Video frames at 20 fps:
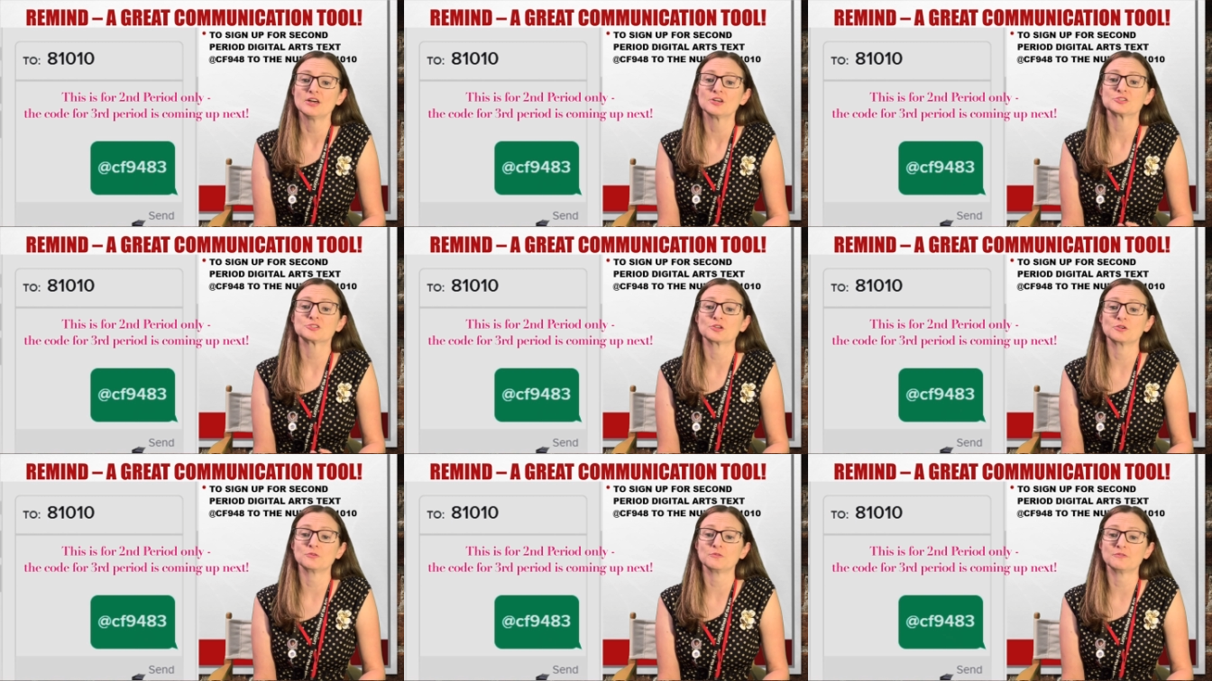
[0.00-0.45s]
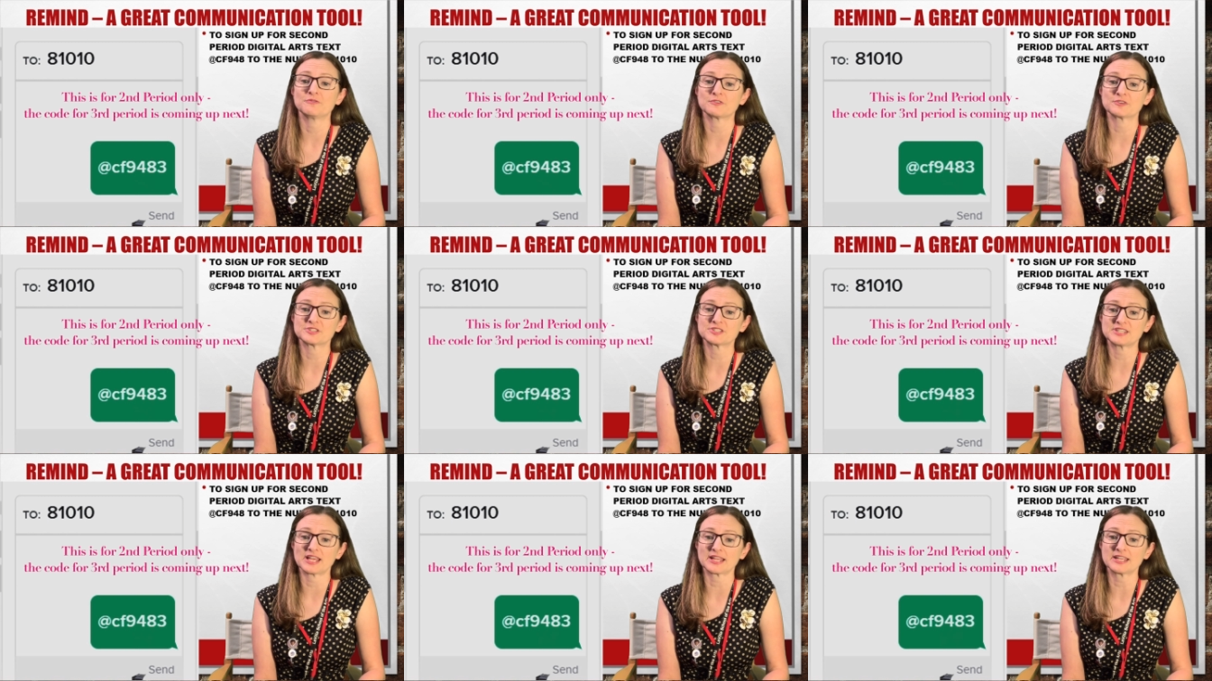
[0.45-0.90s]
So for
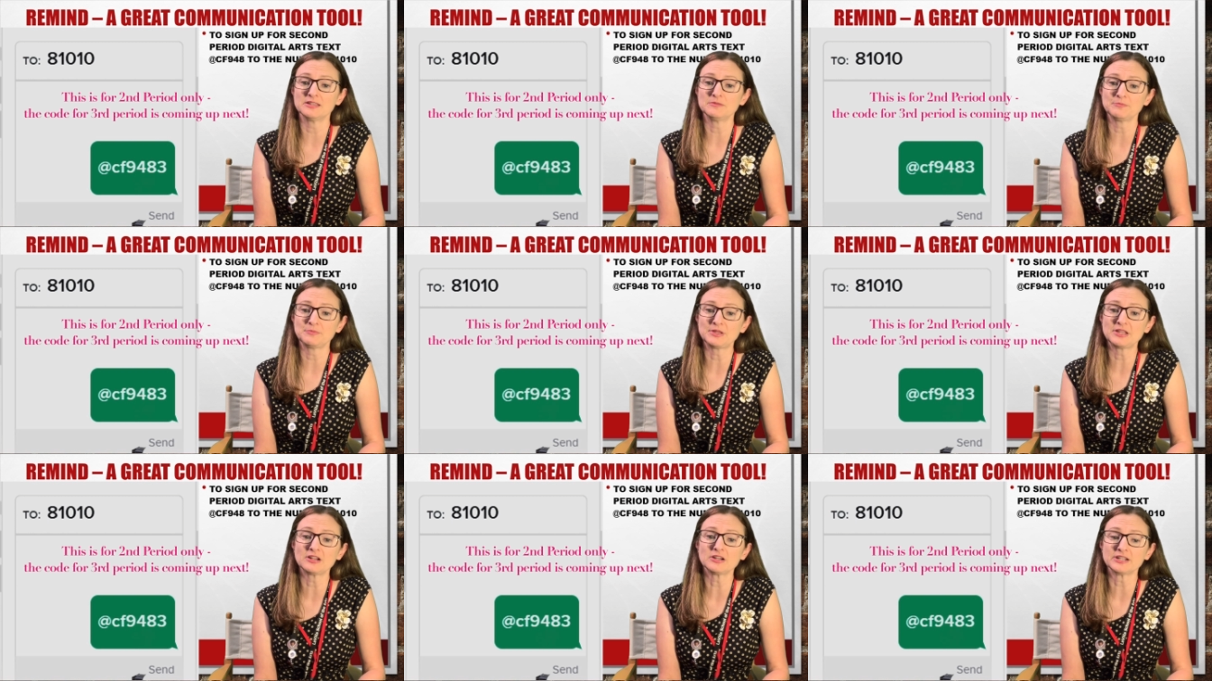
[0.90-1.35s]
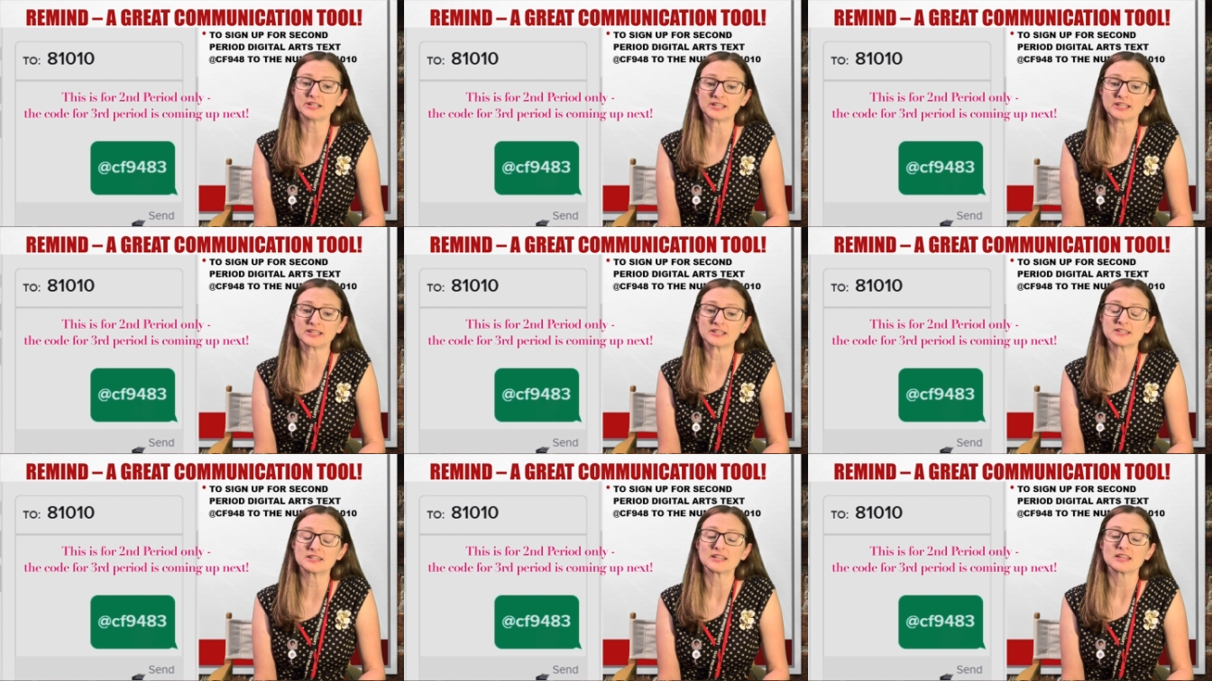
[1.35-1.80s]
2nd
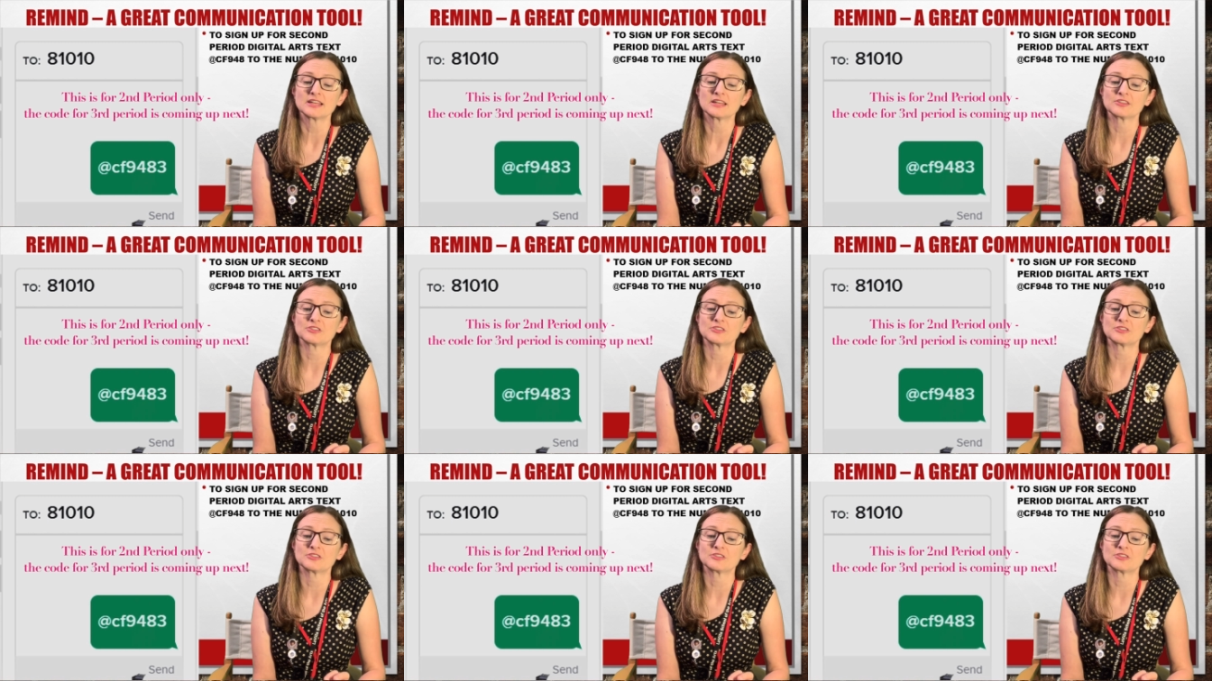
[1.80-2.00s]
period,